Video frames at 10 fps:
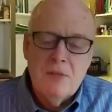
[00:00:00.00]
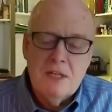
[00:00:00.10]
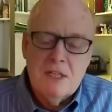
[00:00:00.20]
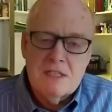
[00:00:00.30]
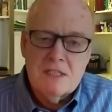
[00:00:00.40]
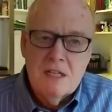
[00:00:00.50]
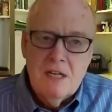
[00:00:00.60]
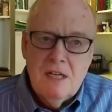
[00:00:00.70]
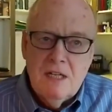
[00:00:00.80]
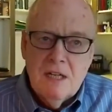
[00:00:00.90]
it's
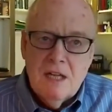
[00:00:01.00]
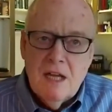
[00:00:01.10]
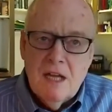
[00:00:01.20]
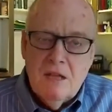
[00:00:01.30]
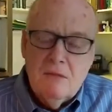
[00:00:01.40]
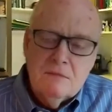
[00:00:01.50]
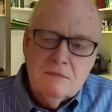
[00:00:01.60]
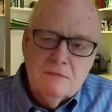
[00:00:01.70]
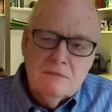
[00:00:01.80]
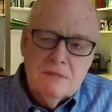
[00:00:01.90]

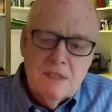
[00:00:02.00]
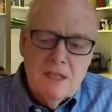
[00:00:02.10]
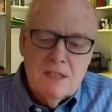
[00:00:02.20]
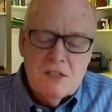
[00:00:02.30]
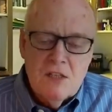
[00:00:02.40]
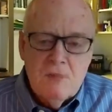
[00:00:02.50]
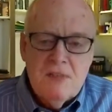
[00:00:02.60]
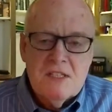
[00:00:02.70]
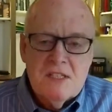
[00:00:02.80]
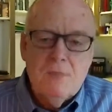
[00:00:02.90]
going to be
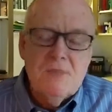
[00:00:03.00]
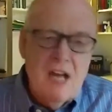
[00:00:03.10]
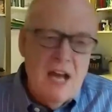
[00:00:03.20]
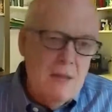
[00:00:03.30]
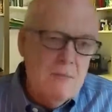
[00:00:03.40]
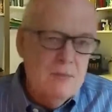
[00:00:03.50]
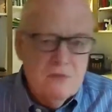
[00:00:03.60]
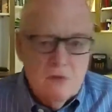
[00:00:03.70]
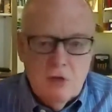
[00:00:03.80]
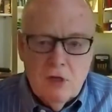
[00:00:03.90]
some time
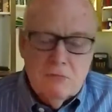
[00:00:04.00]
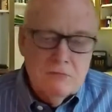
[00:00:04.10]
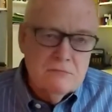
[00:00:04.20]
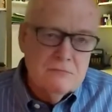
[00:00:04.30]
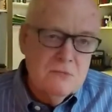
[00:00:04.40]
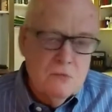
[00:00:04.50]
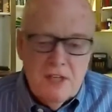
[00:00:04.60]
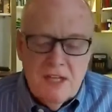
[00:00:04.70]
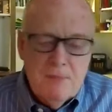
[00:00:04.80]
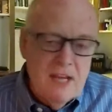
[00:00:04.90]
before we
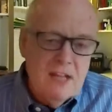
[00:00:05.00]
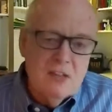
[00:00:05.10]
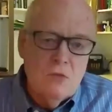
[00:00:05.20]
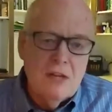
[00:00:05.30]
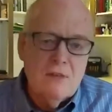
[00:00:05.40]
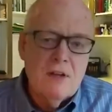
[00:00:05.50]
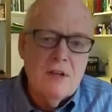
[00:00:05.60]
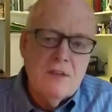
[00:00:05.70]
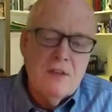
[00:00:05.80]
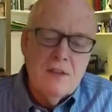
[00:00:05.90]
get back to whatever
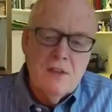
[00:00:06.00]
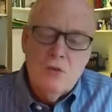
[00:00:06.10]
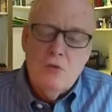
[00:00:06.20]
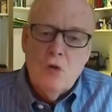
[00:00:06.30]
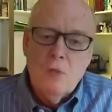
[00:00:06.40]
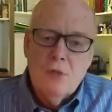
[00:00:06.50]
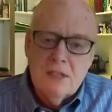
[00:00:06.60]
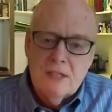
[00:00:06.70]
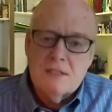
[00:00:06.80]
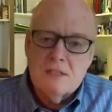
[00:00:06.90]
the new normal
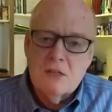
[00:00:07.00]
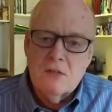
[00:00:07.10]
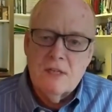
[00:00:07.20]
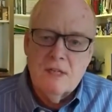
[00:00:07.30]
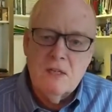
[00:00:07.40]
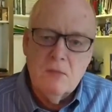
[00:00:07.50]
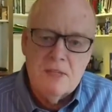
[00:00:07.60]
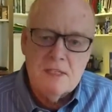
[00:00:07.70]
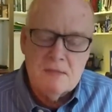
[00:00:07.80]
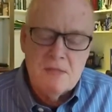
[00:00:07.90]
is. So it'll be
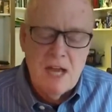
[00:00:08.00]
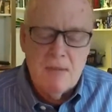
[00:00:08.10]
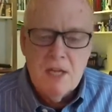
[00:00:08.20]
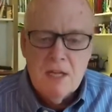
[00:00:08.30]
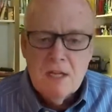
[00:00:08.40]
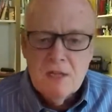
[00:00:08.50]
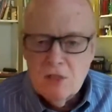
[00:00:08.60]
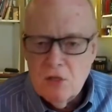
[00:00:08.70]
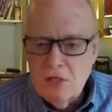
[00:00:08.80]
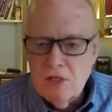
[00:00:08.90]
some time. The
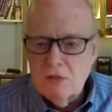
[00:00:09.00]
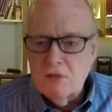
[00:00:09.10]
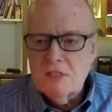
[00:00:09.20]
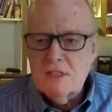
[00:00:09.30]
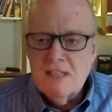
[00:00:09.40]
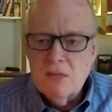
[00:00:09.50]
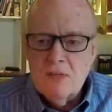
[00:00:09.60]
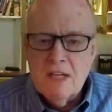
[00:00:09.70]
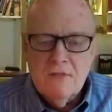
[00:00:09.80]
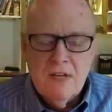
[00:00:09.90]
good news is that we
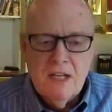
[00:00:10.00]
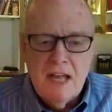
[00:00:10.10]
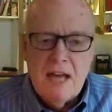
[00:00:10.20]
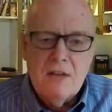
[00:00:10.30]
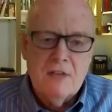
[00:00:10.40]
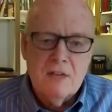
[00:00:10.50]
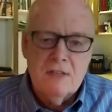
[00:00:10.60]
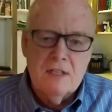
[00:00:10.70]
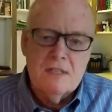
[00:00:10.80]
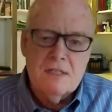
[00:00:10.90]
have a lot of
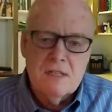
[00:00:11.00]
evidence